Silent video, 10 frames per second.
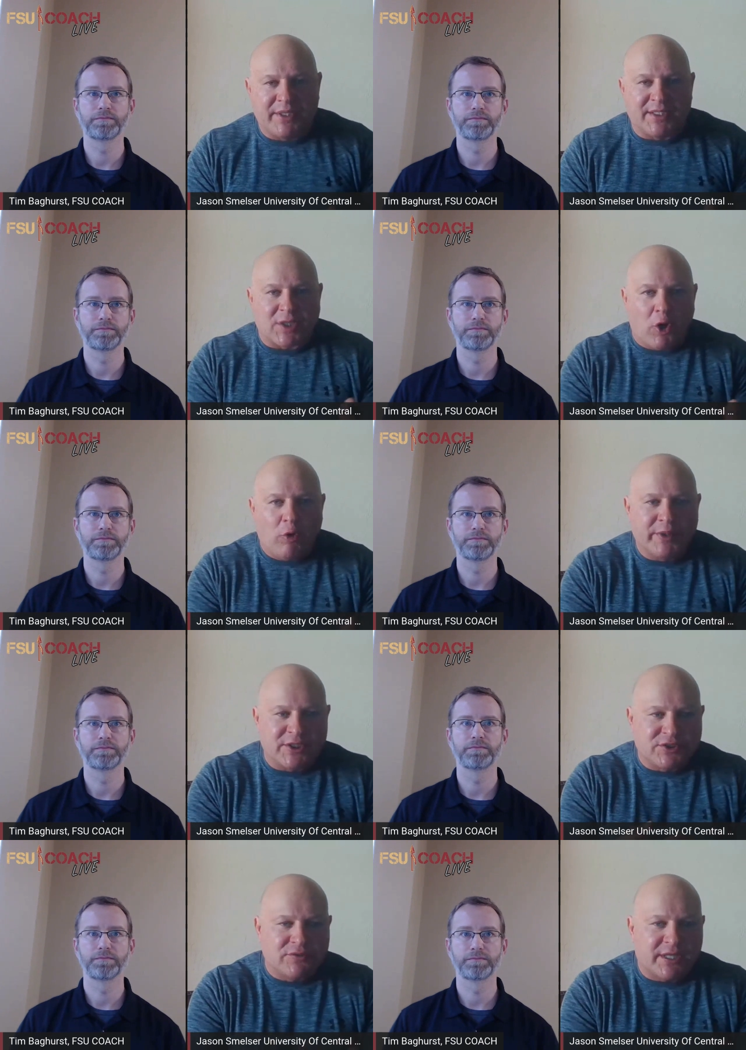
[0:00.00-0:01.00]
Speaker 1: to be as open
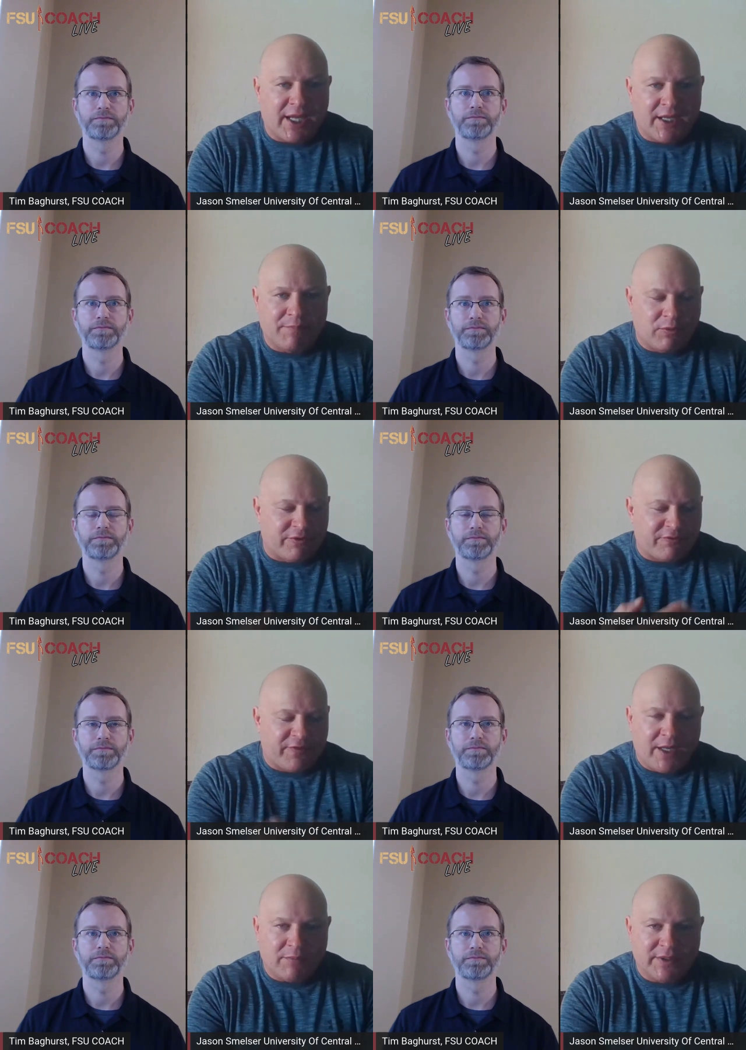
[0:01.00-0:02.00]
as you can be with
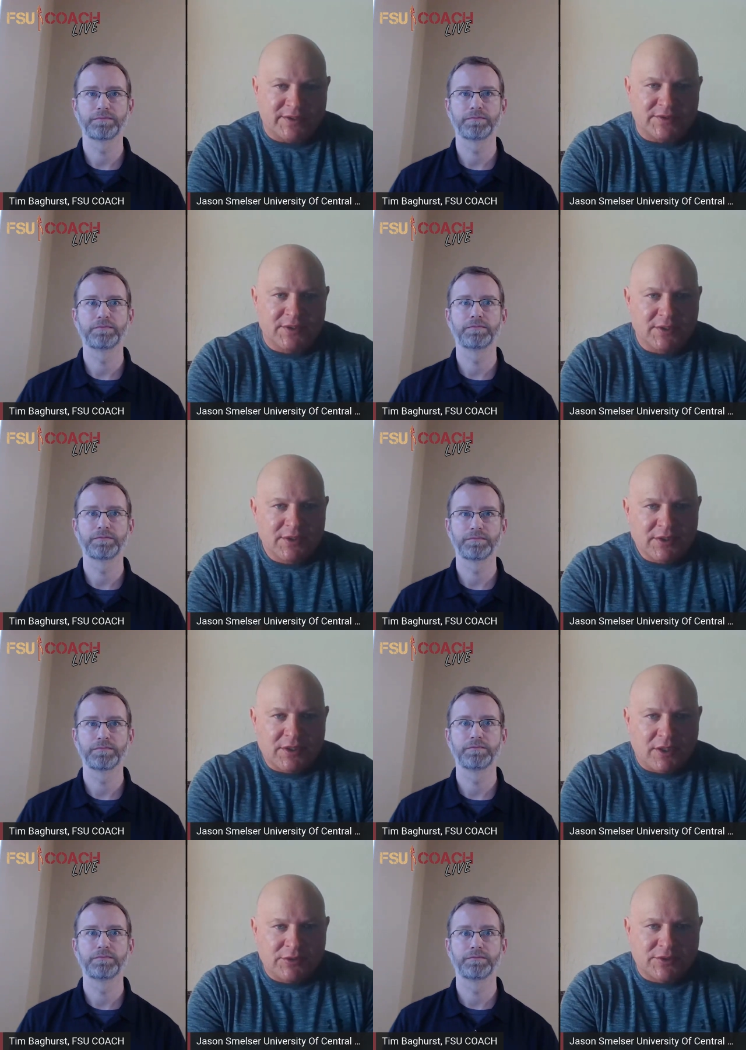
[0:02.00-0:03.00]
families,
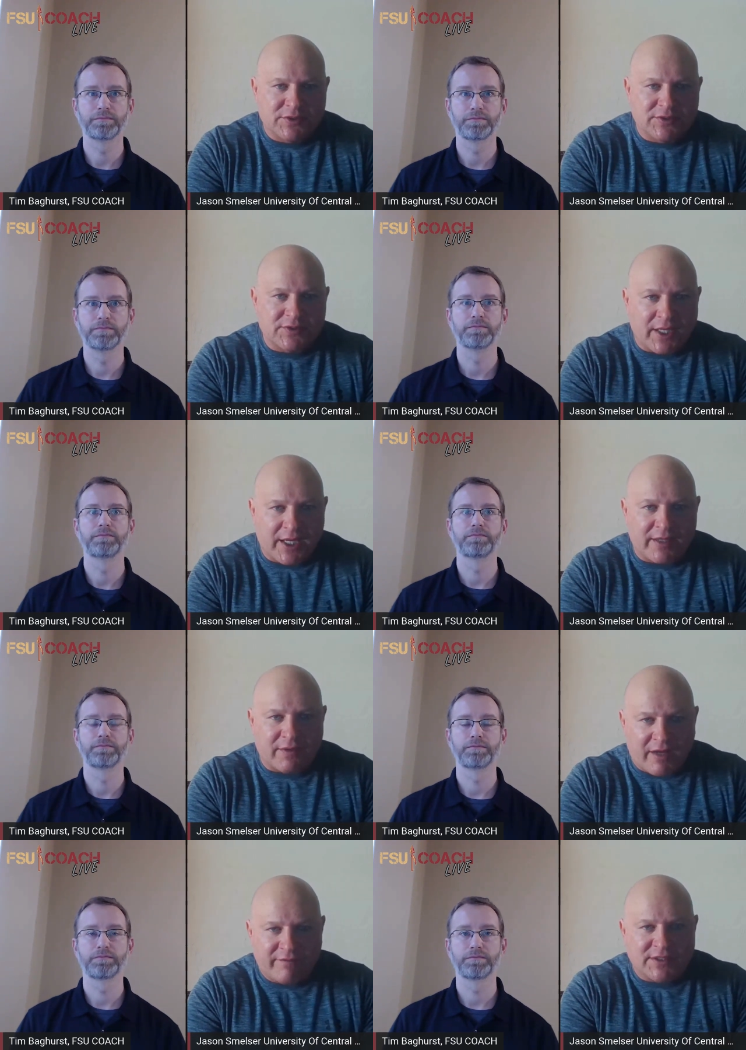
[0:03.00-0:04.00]
coaches, and
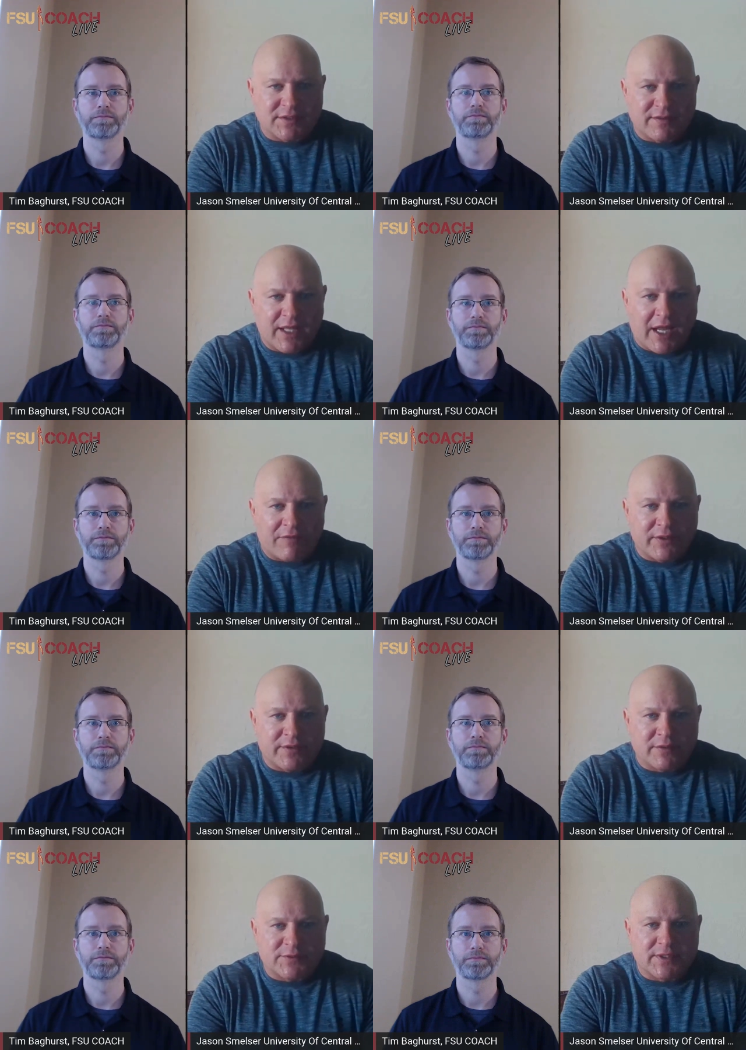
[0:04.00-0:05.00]
obviously the athlete
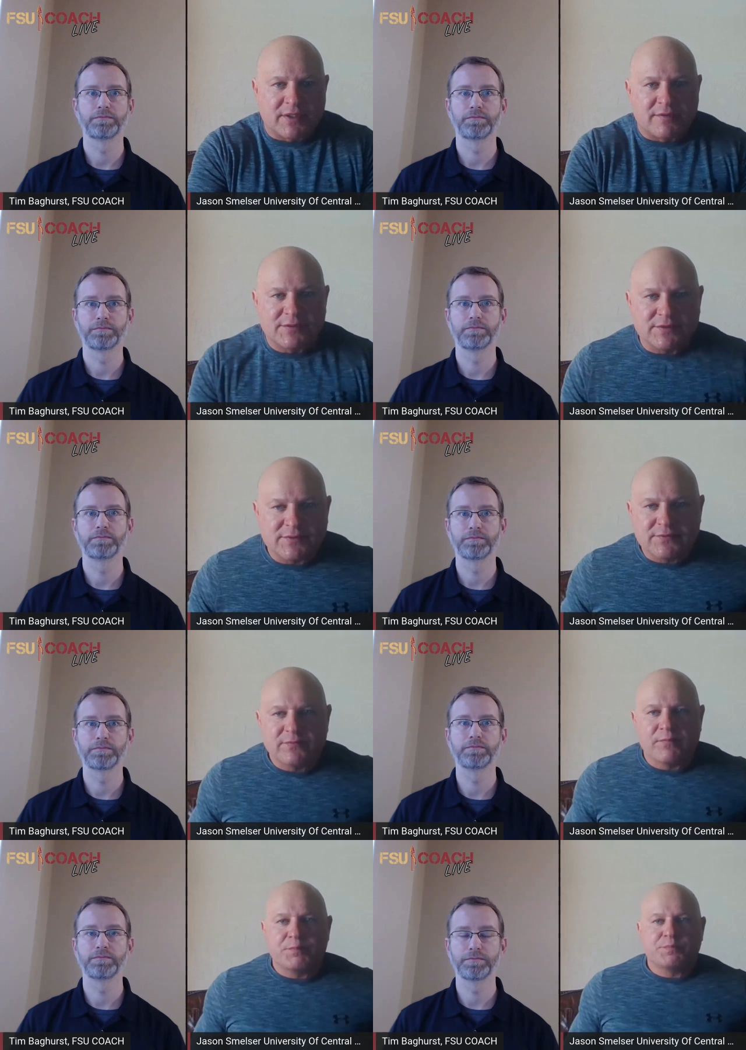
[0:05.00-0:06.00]
themselves.
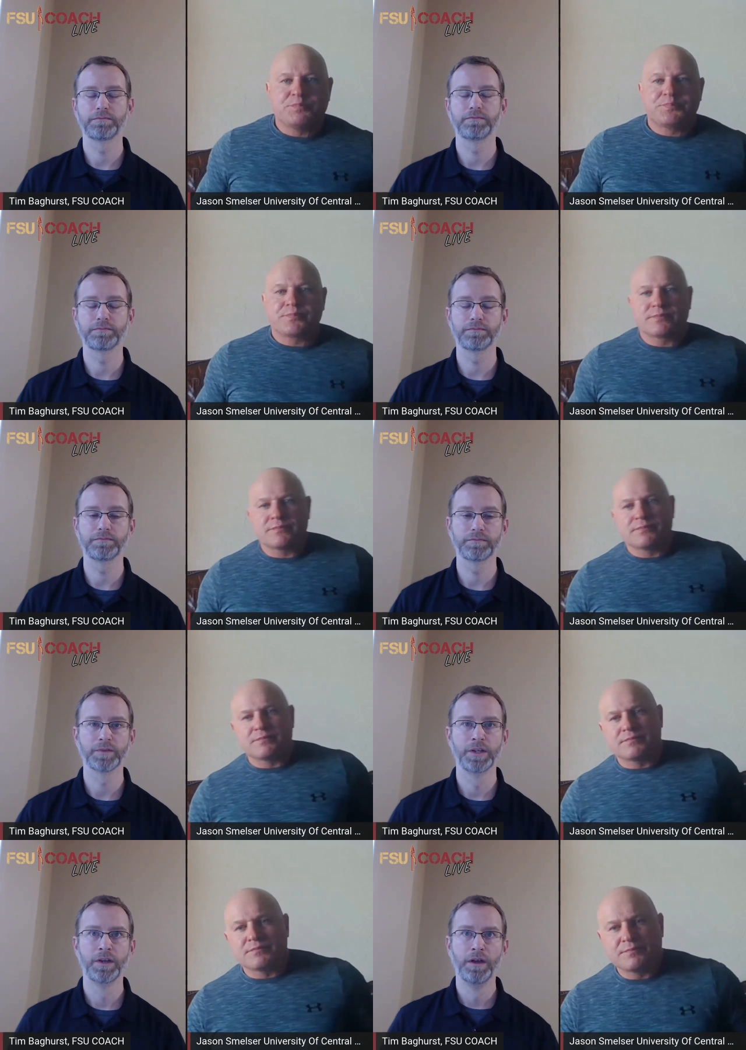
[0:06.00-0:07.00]
Speaker 2: Mm-hmm.
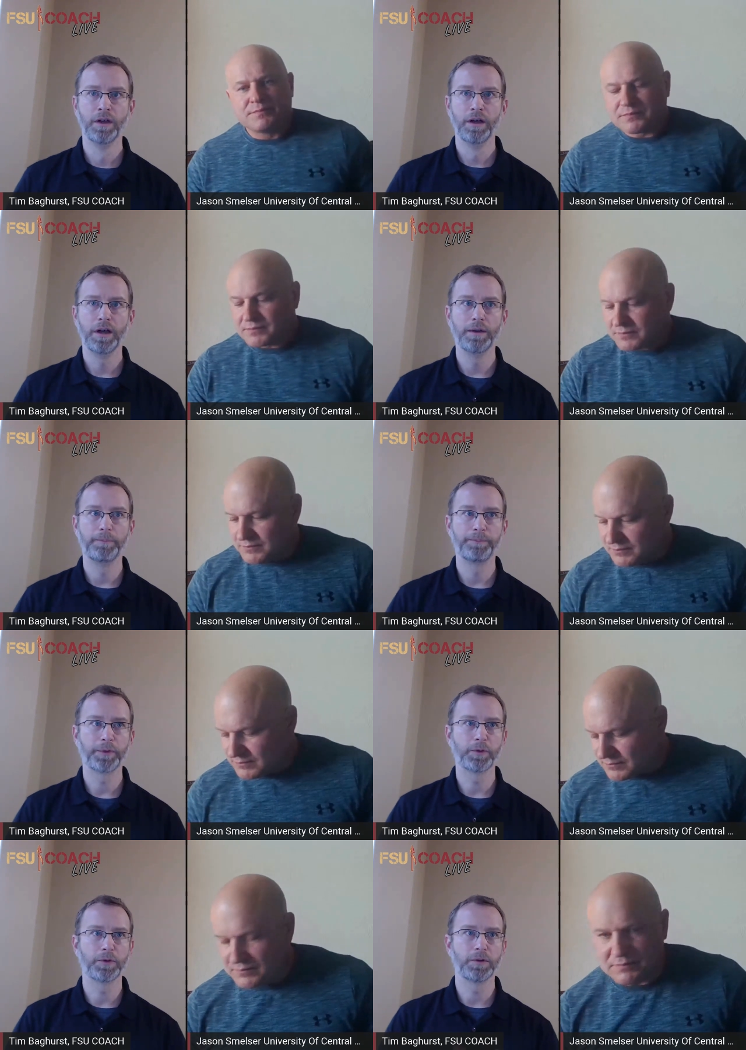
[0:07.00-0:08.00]
Mm-hmm. Um,
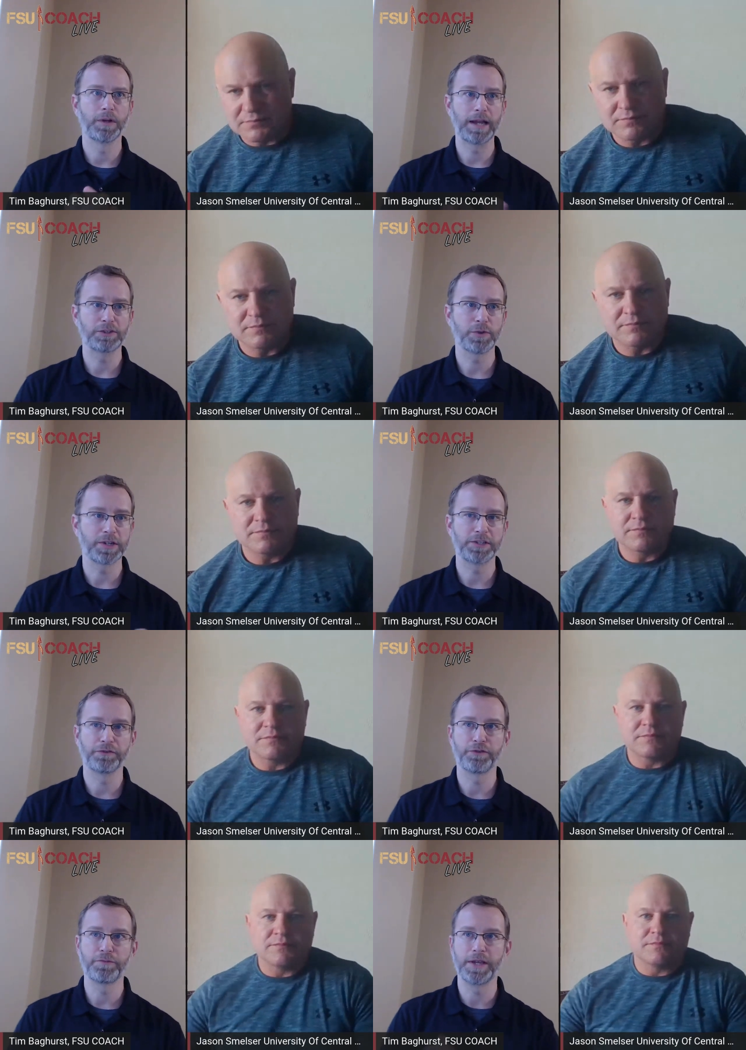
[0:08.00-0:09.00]
well, last
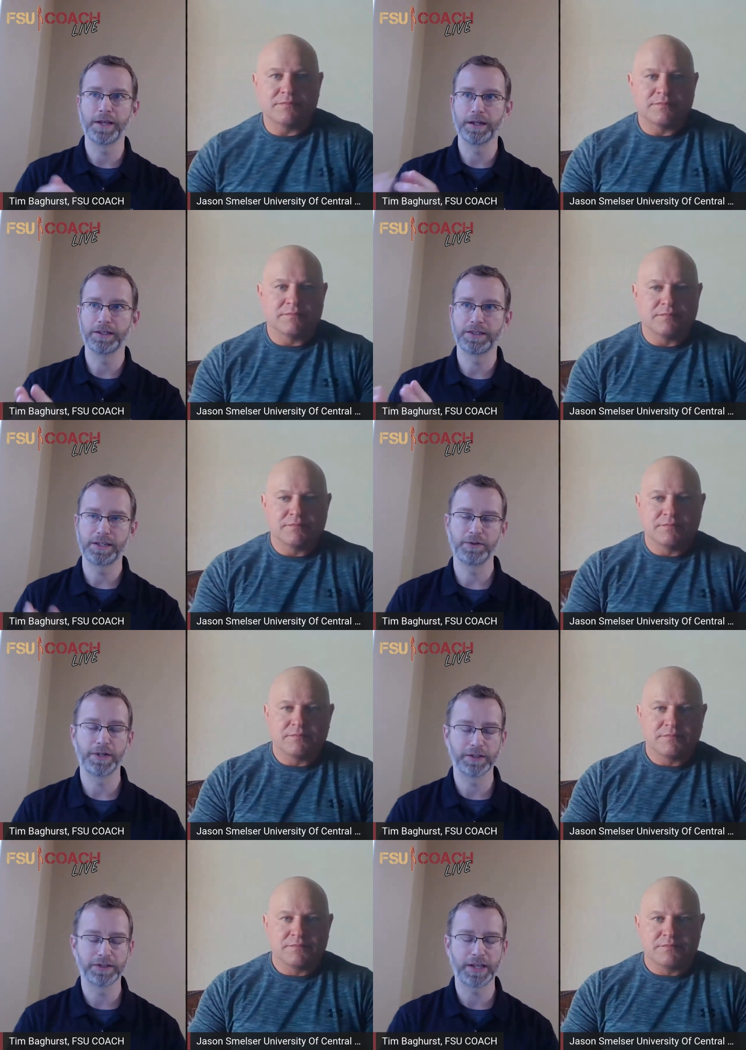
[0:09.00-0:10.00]
question for me, unless
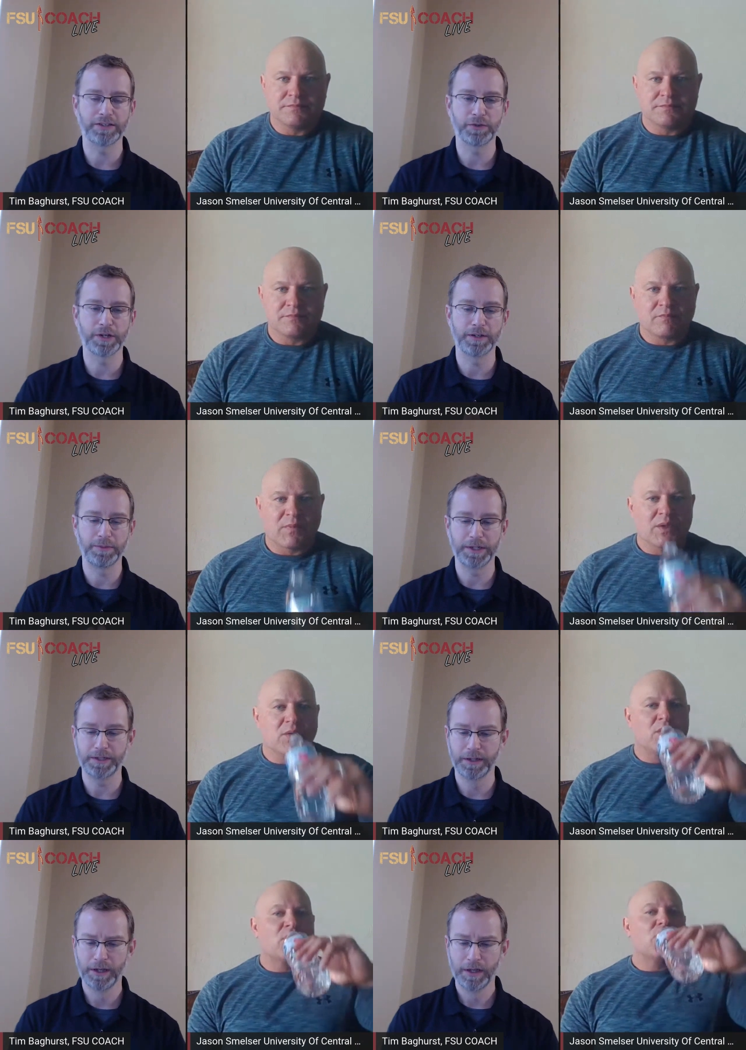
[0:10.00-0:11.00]
anyone else has one,
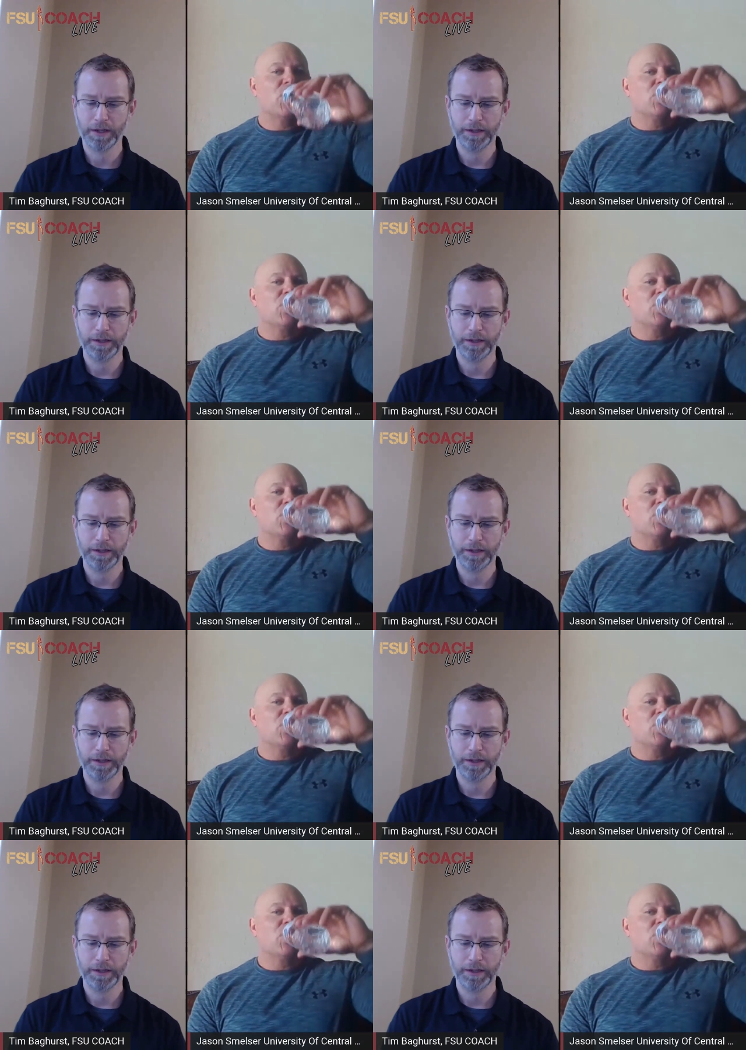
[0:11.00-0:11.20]
but